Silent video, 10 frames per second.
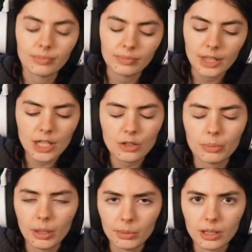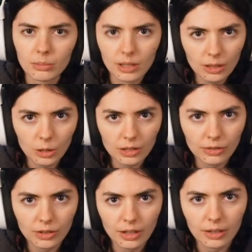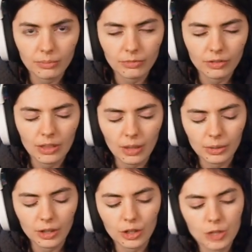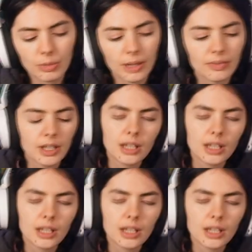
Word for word: things are probably going to be a little different in that regards, but